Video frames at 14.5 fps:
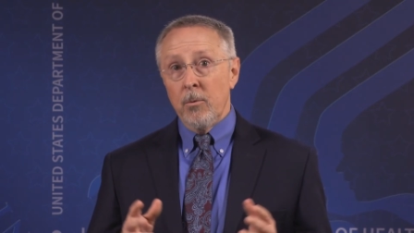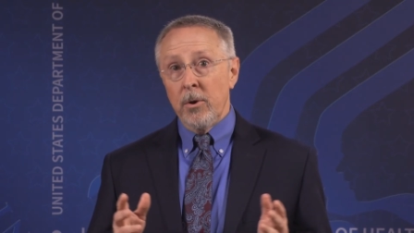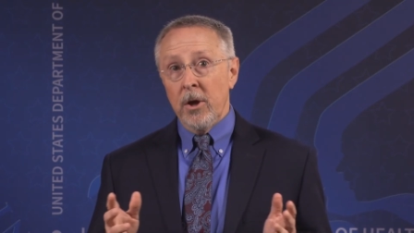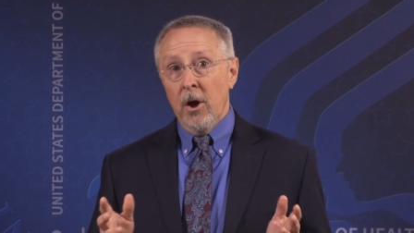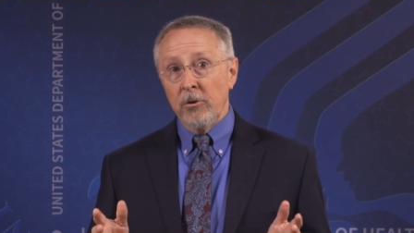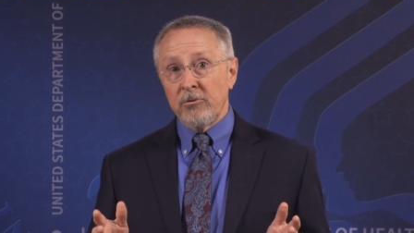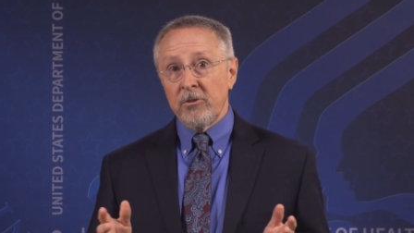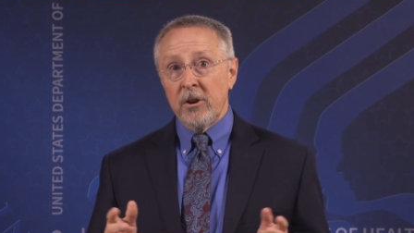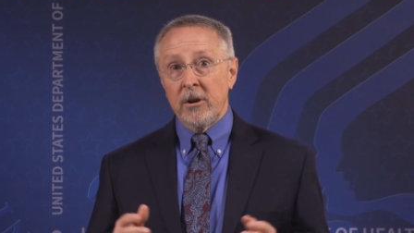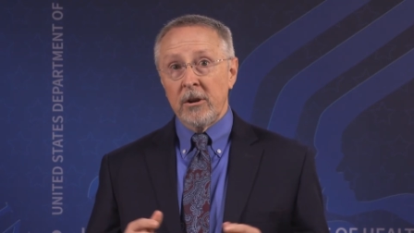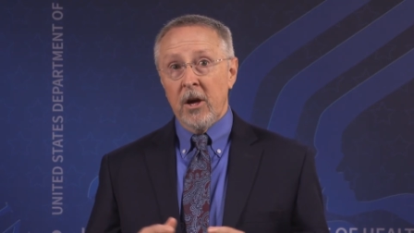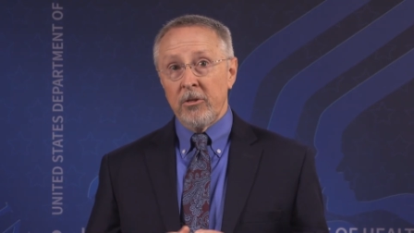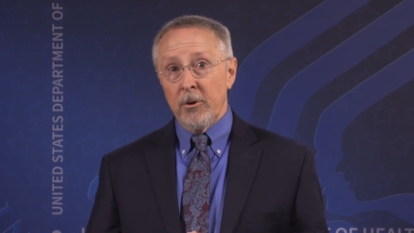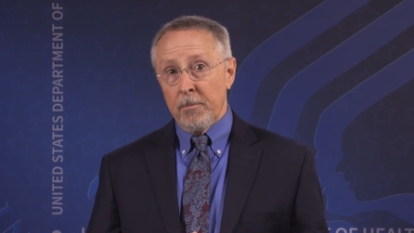We hosted
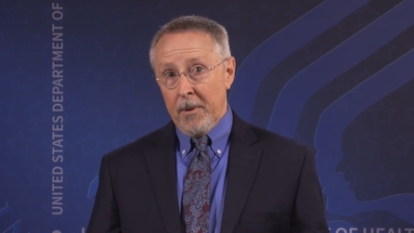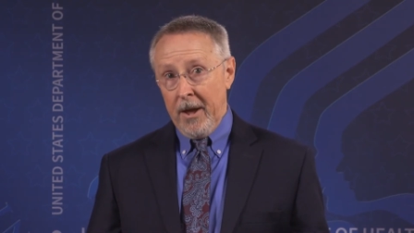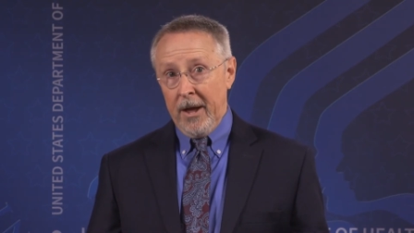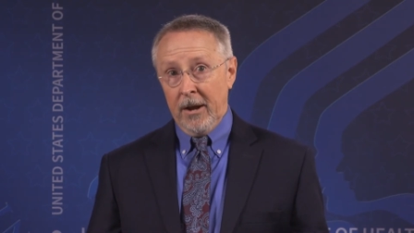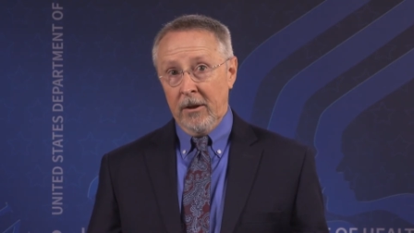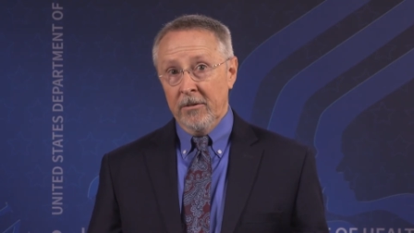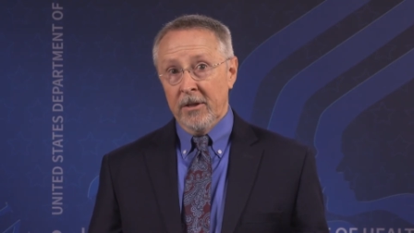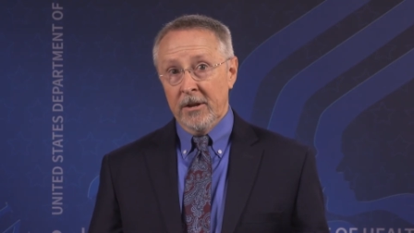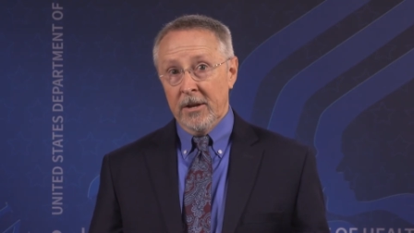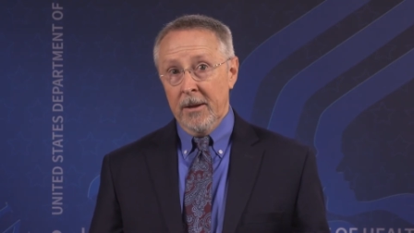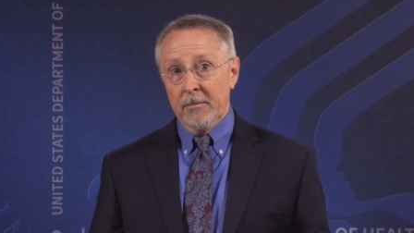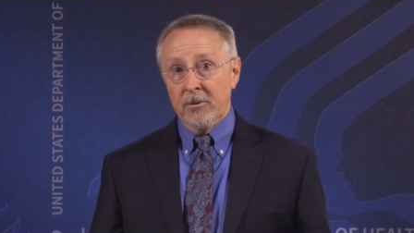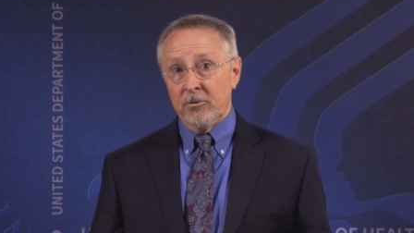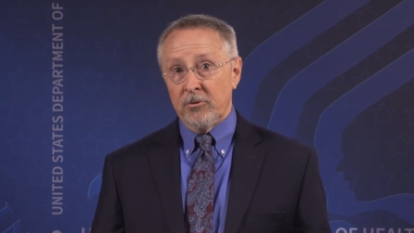another panel that
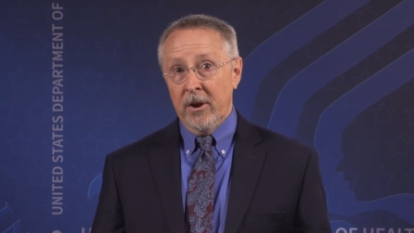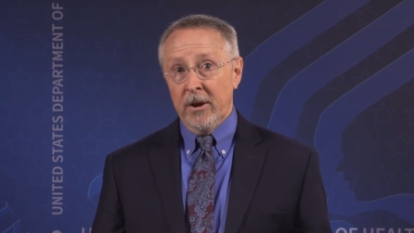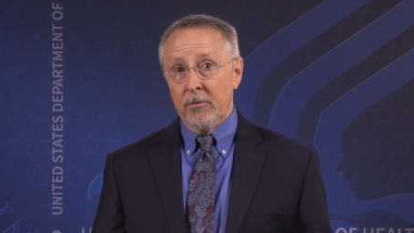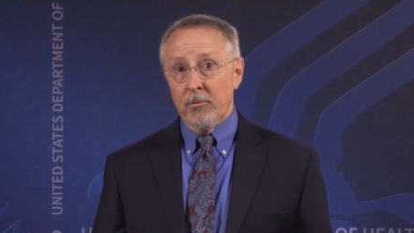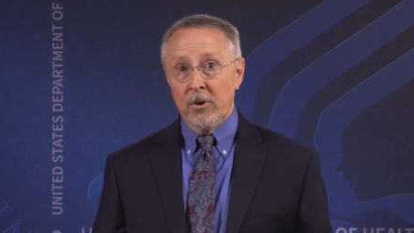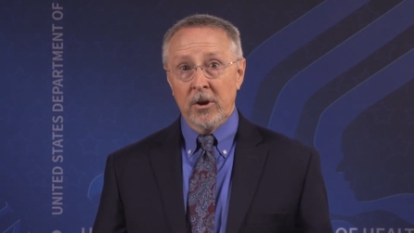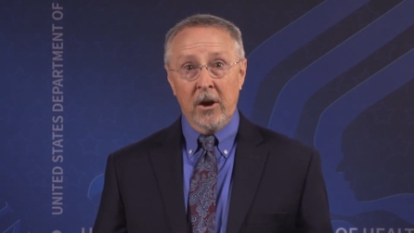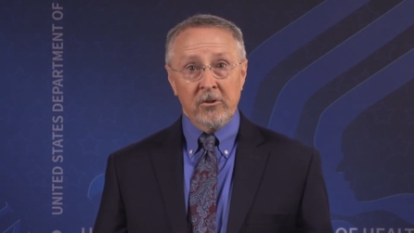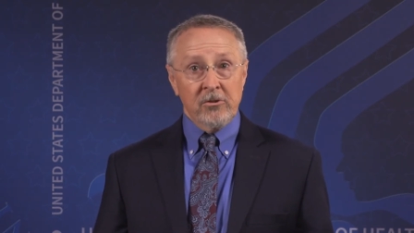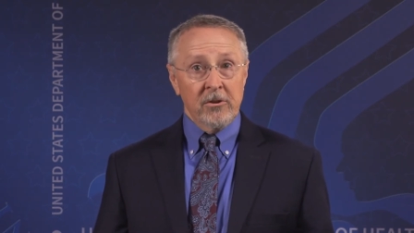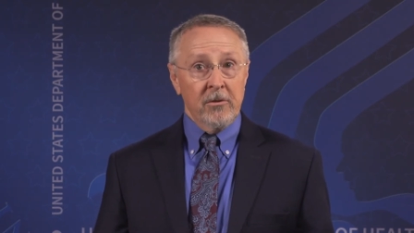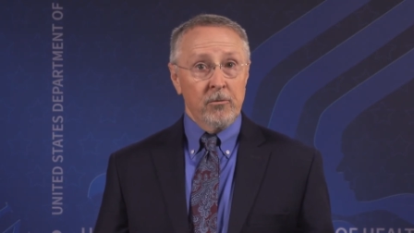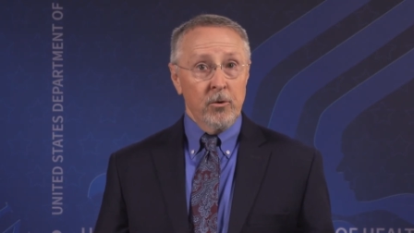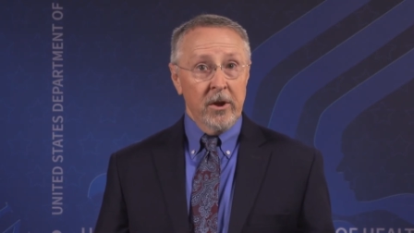demonstrated
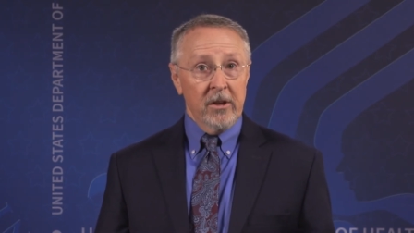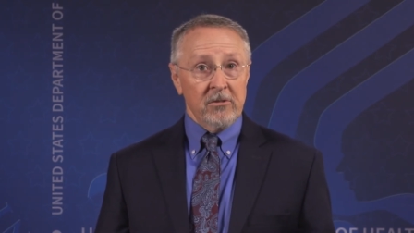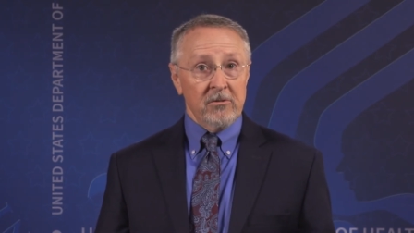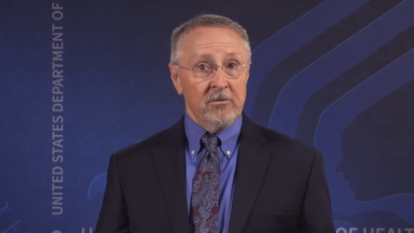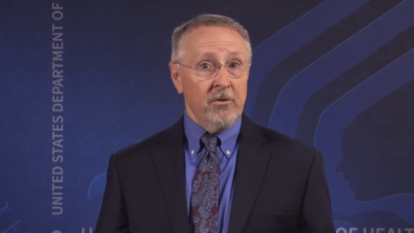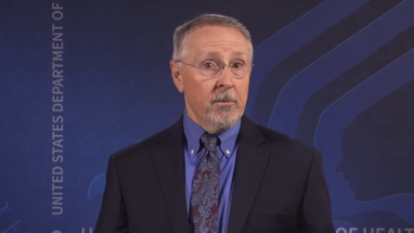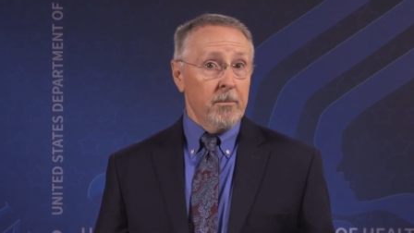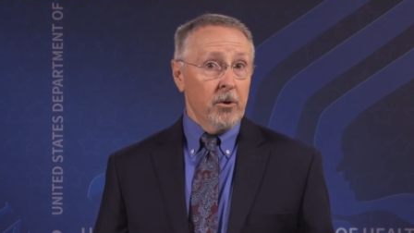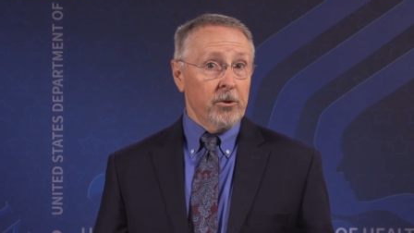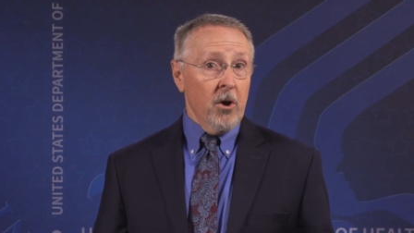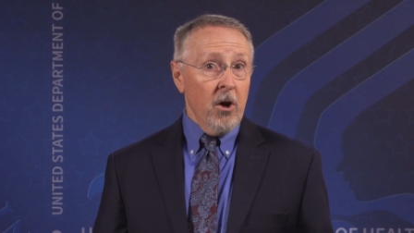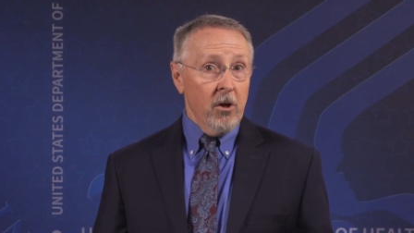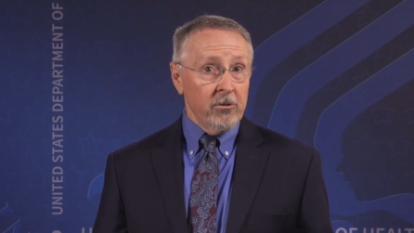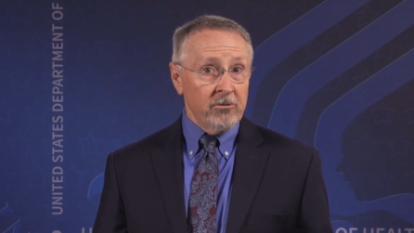reduction of risks for
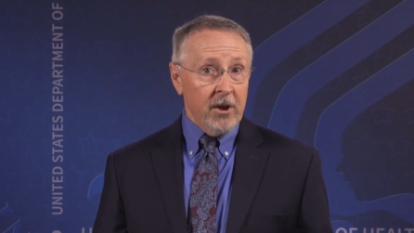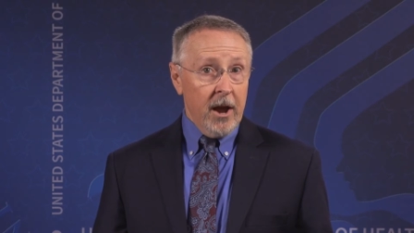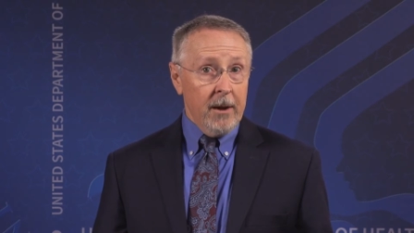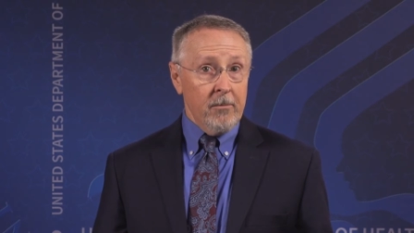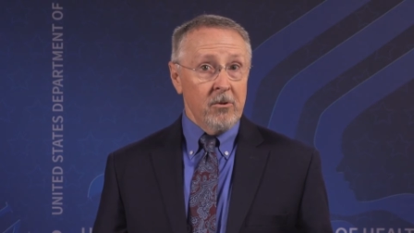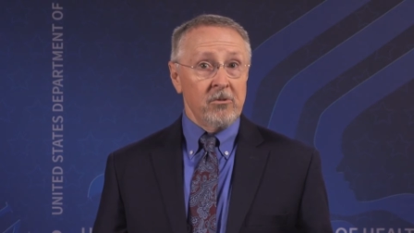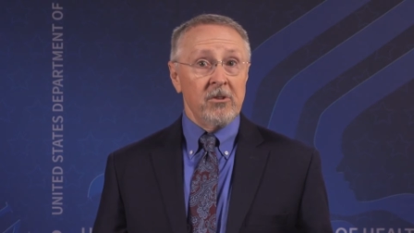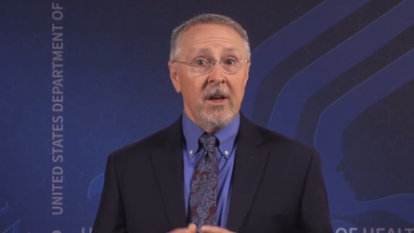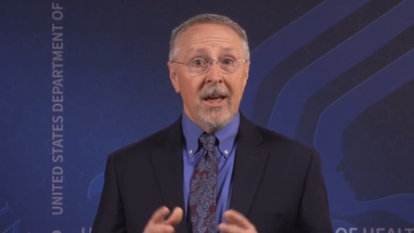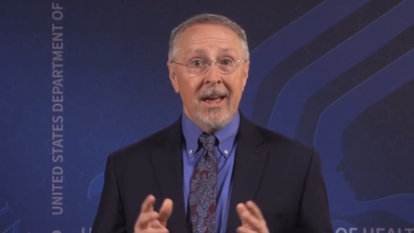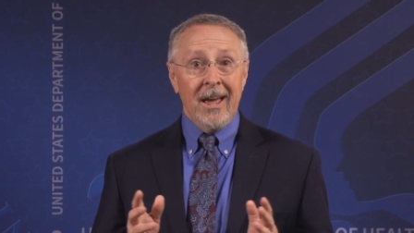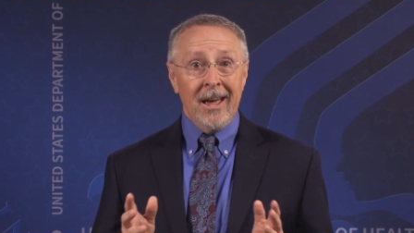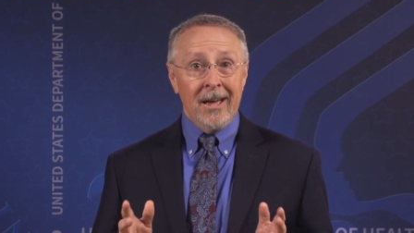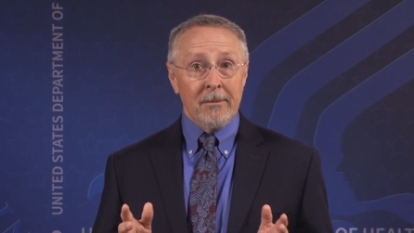both Alzheimer's
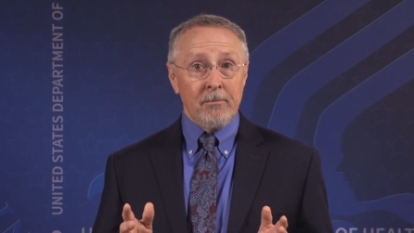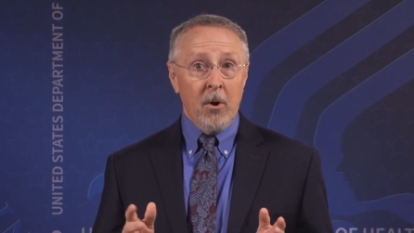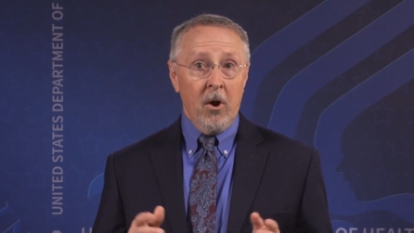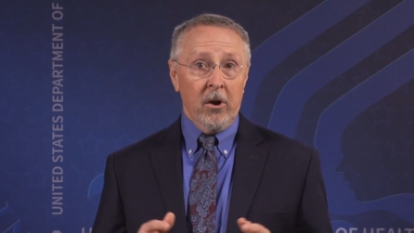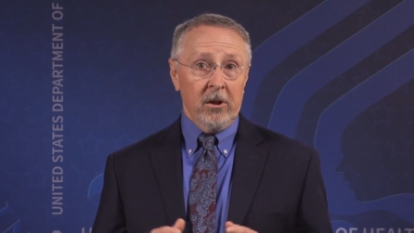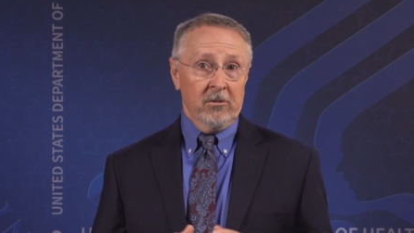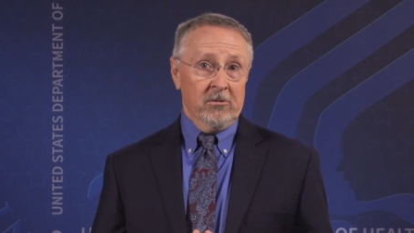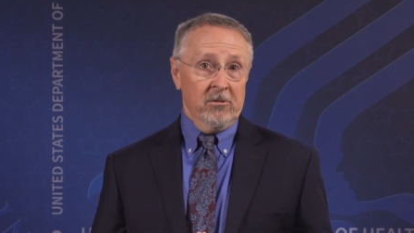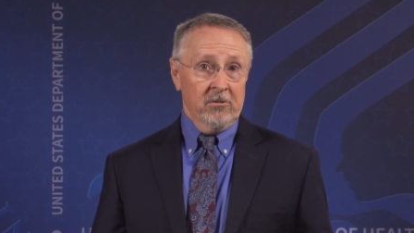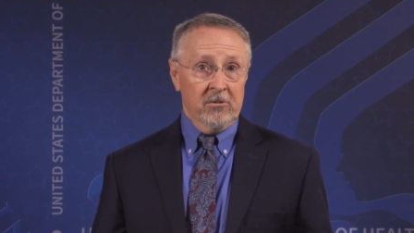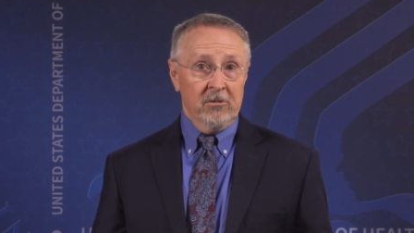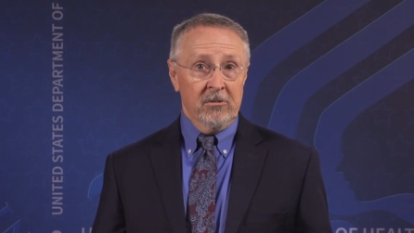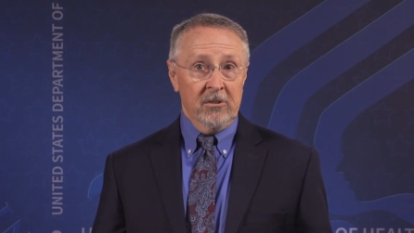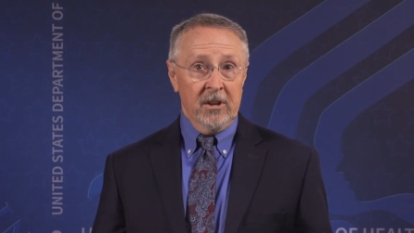and
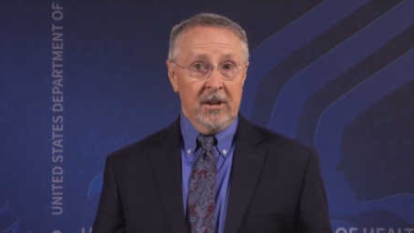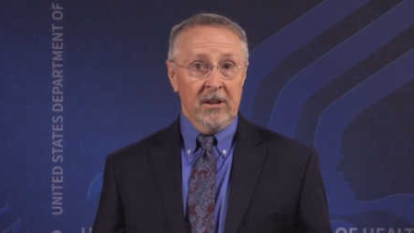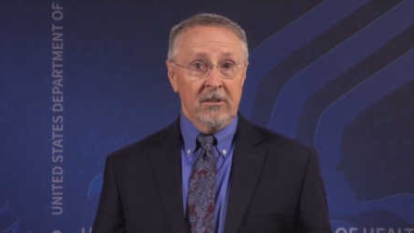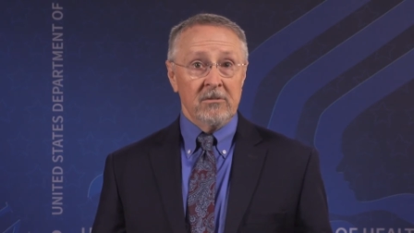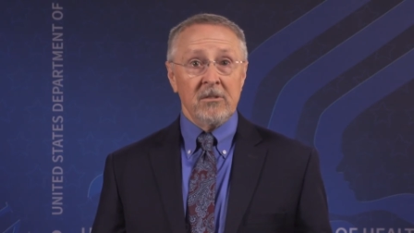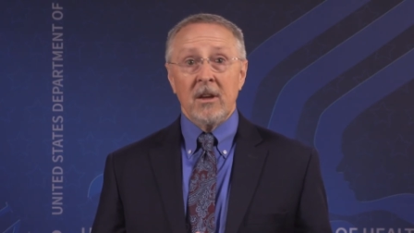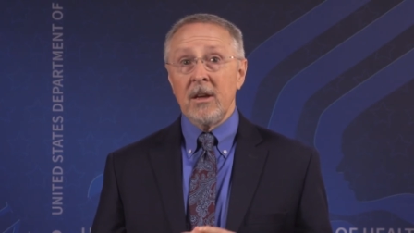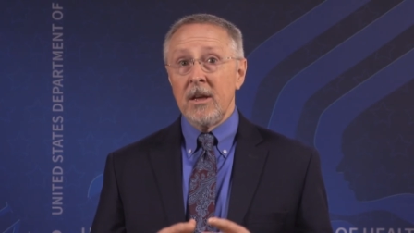Parkinson's disease